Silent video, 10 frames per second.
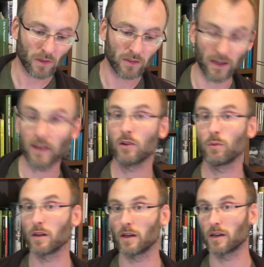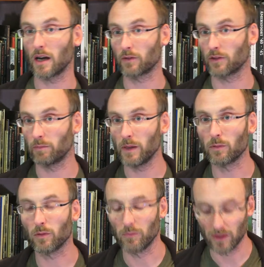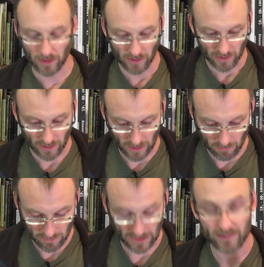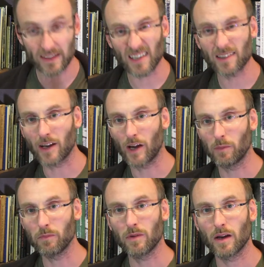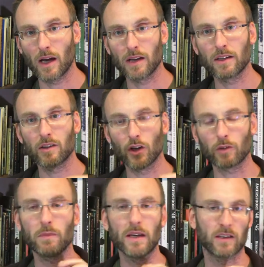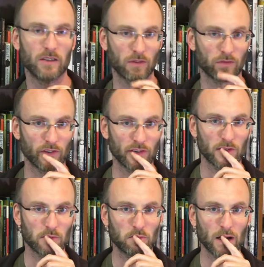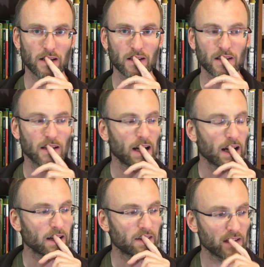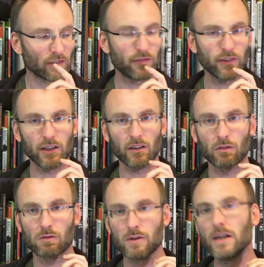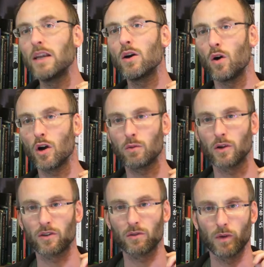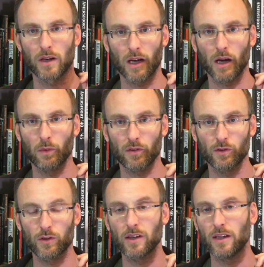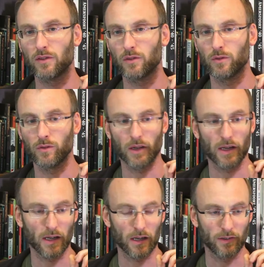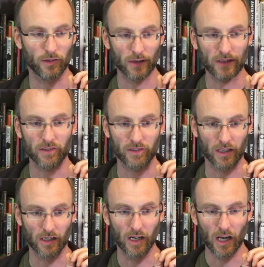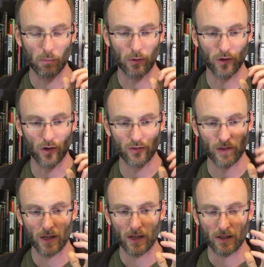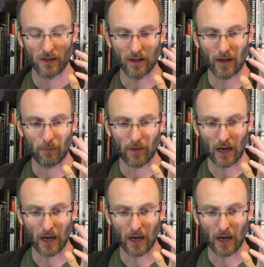then you will encounter the people. At that time, I did not make a difference, but I did feel really awkward when I was looking into the traces there, because I